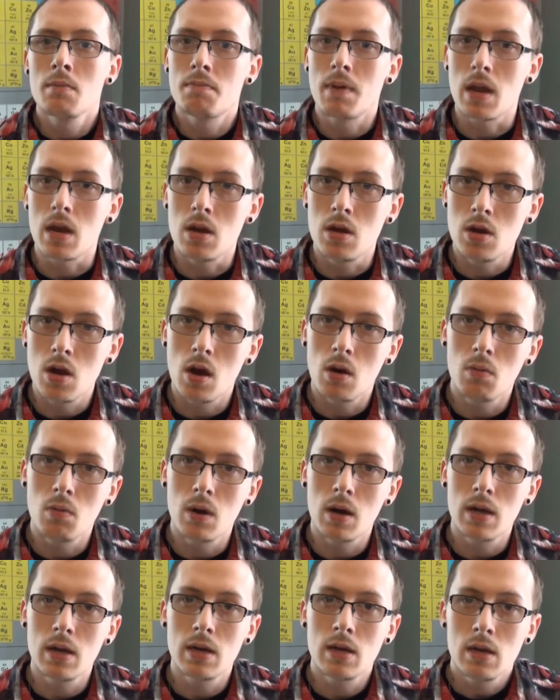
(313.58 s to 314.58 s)
but no
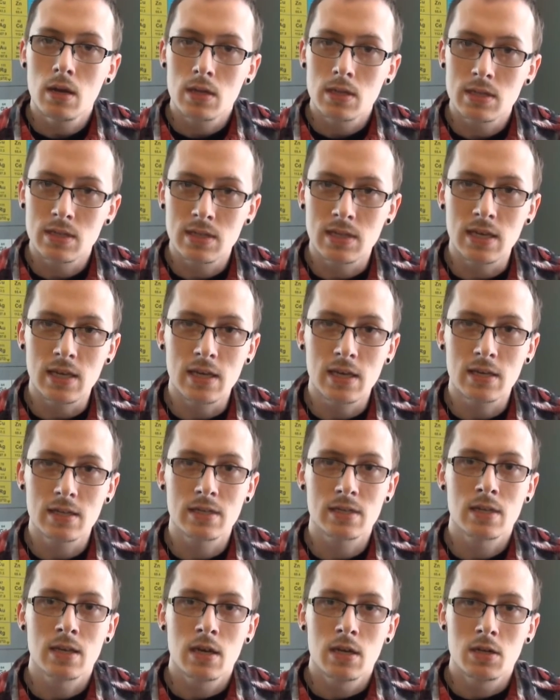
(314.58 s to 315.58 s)
one
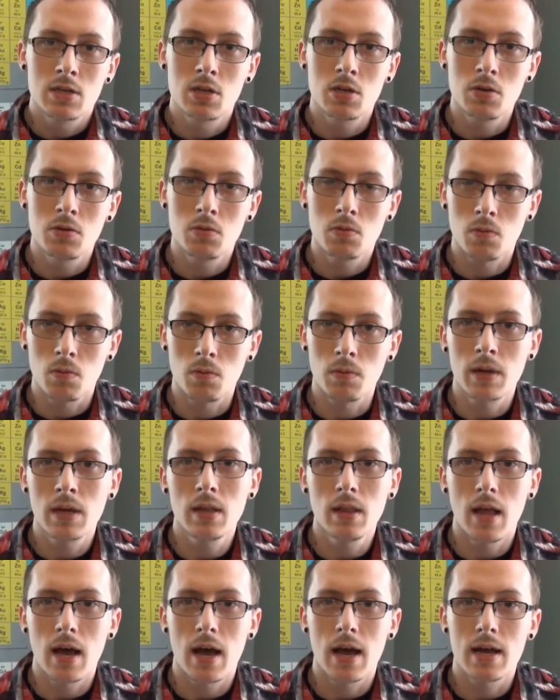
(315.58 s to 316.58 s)
seeks to
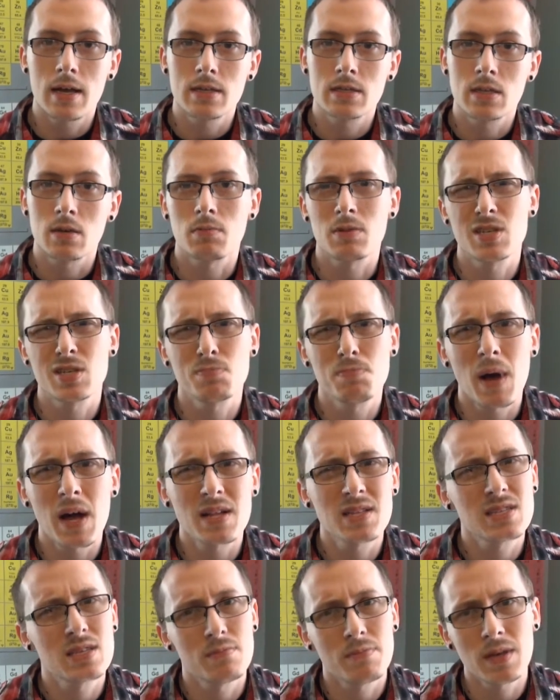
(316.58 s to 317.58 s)
realize the
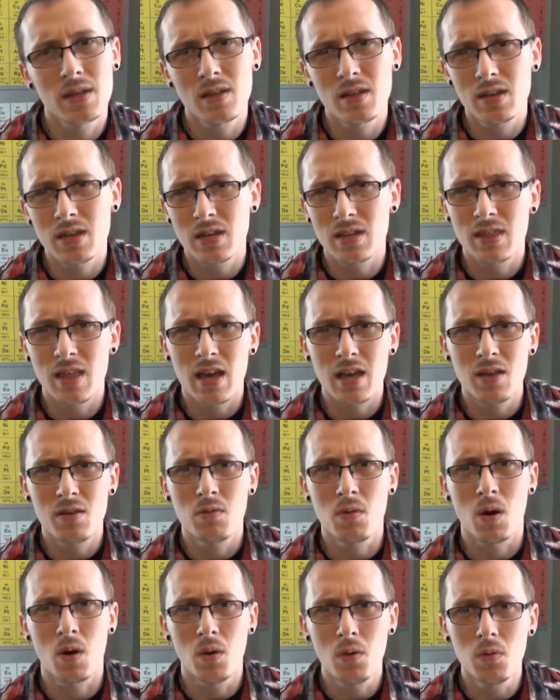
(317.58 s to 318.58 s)
responsibility that
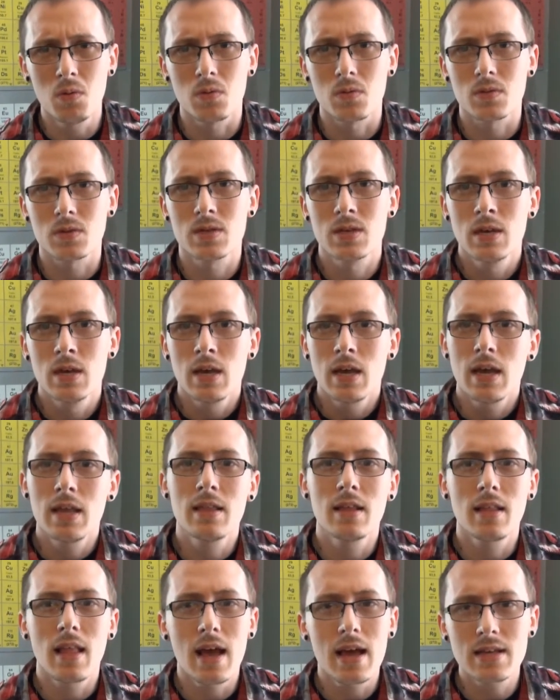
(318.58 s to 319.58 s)
you hold.
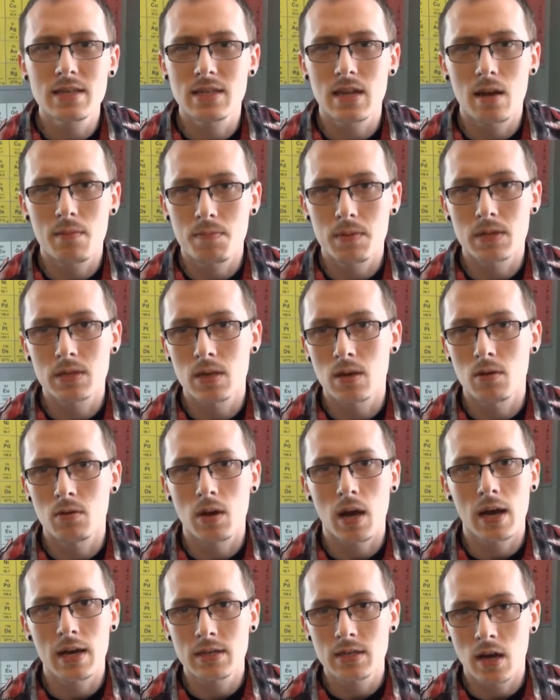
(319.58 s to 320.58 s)
In the last
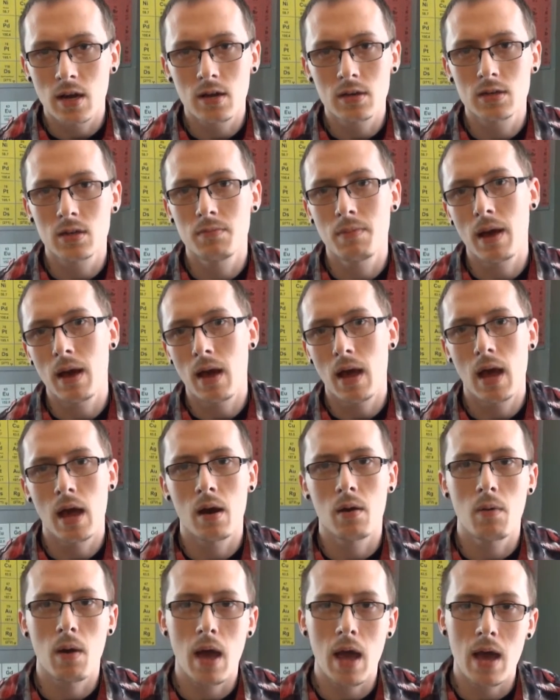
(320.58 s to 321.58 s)
episode, I talked about
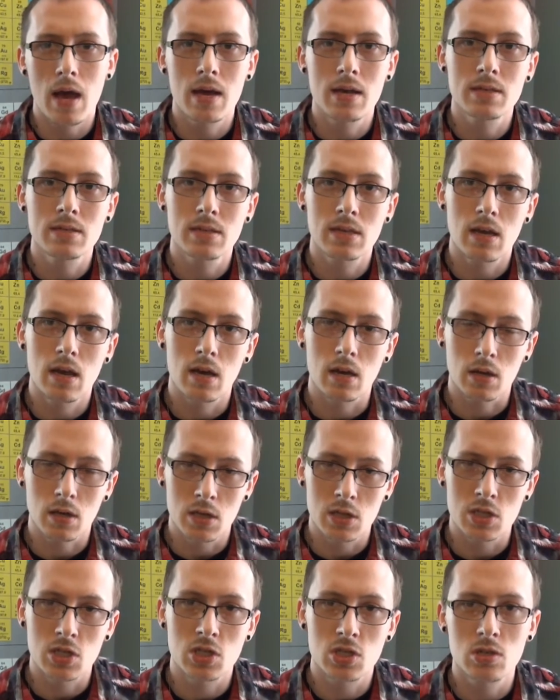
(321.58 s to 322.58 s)
how as a
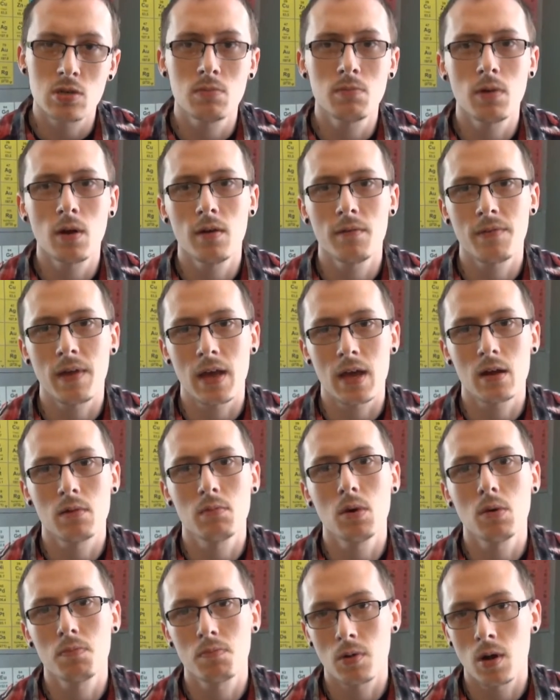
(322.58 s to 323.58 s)
consumer of
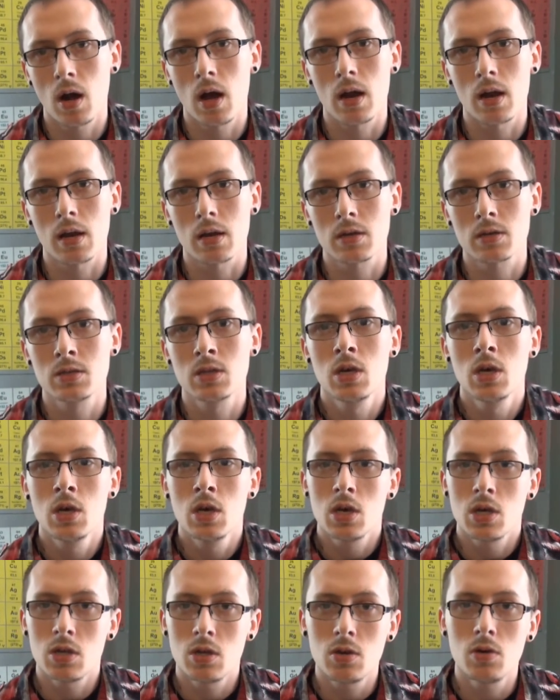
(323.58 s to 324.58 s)
animal products,
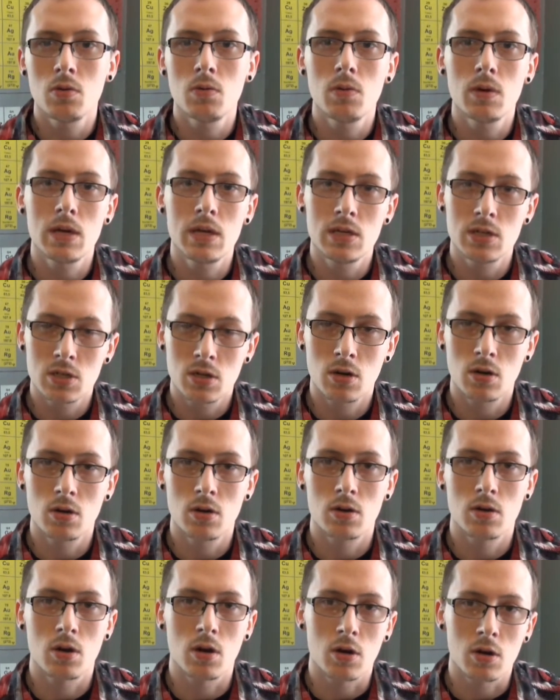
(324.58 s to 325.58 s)
you in
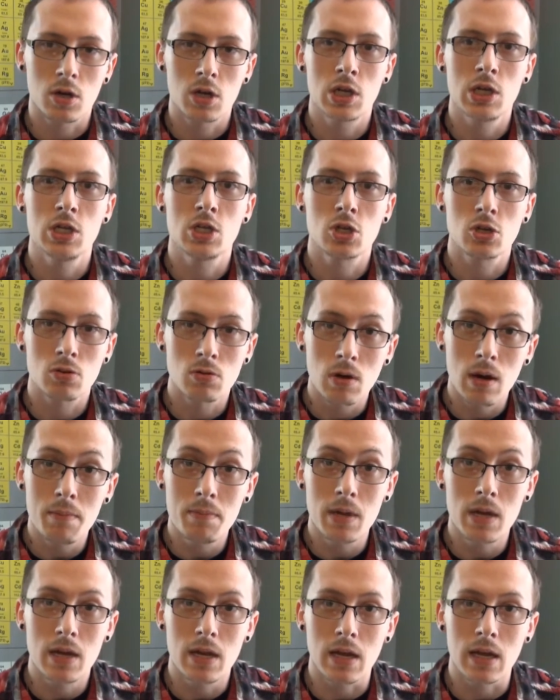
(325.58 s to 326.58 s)
turn are
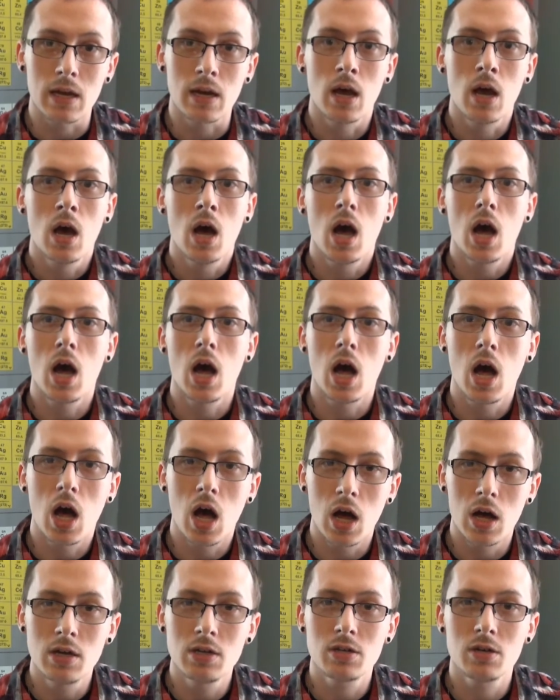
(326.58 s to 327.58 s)
contributing
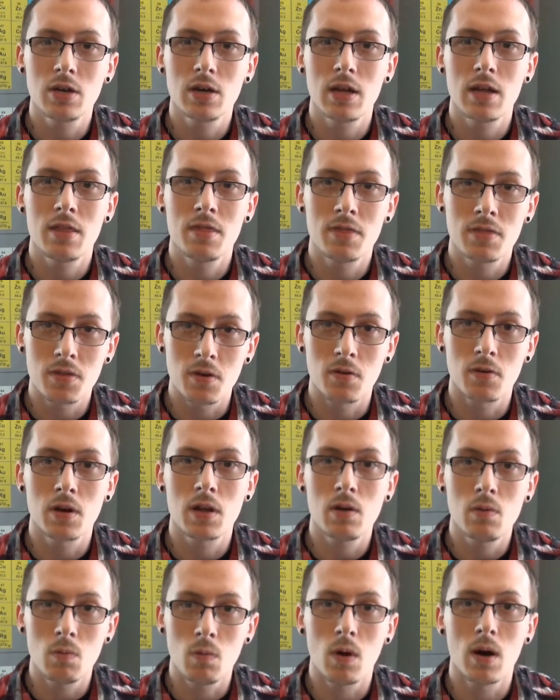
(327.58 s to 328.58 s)

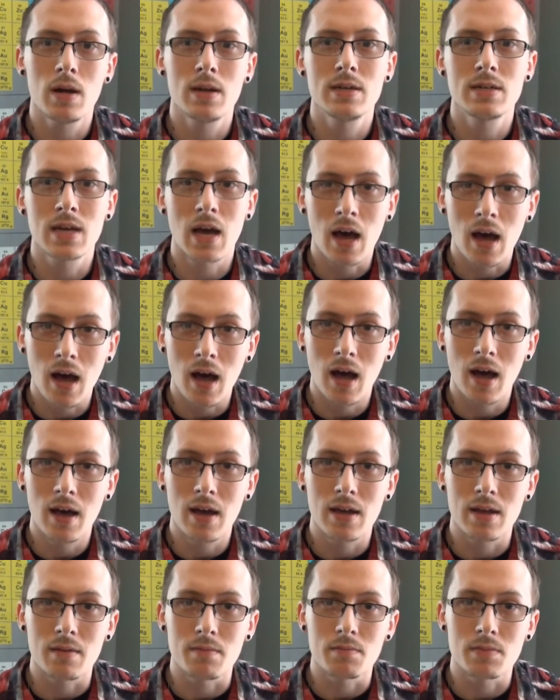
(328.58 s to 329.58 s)
131
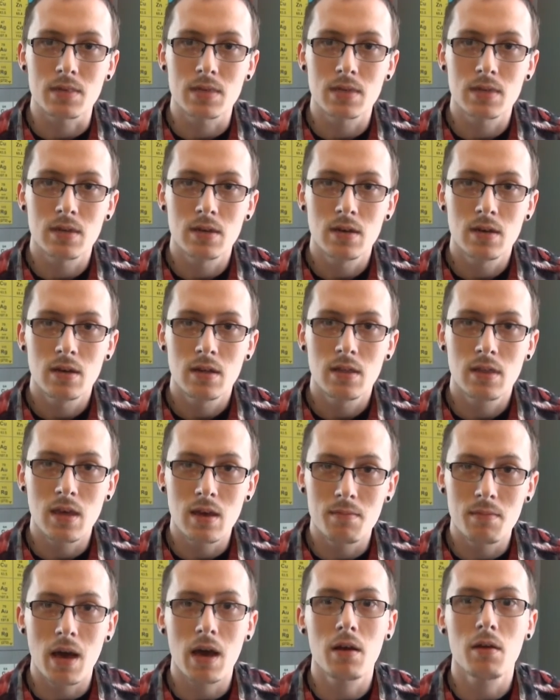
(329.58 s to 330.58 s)
times
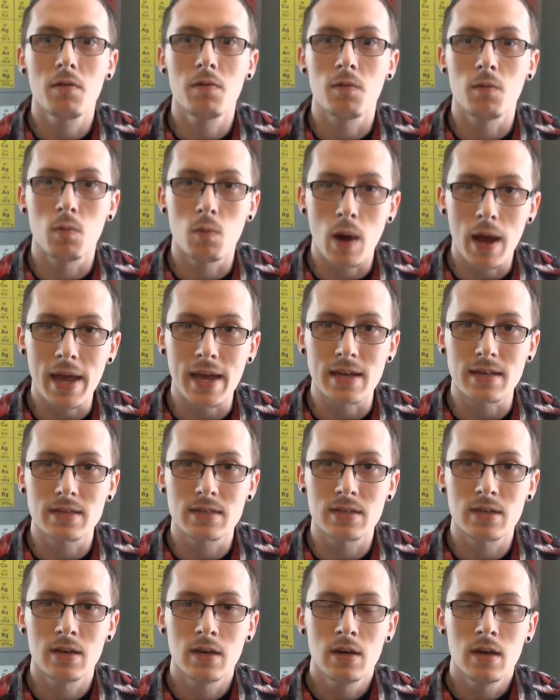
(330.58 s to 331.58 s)
the amount of
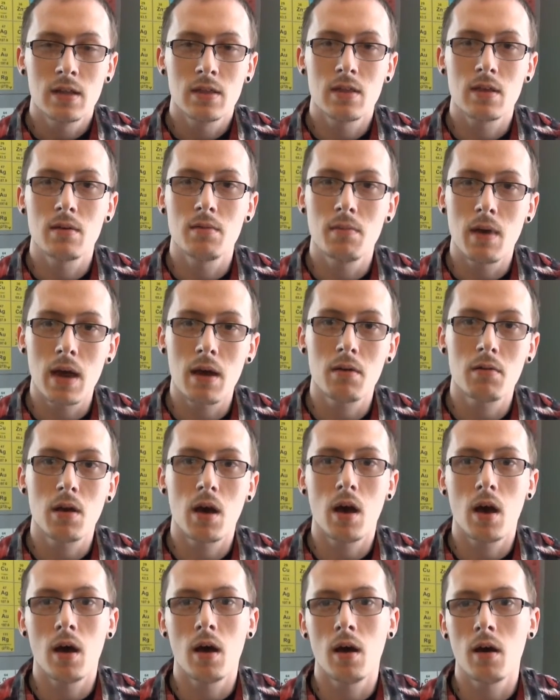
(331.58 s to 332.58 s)
waste, the amount
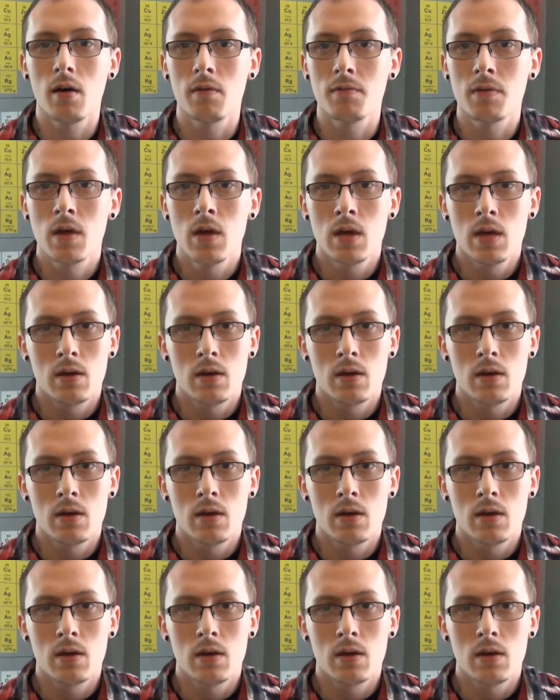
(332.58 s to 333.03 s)
of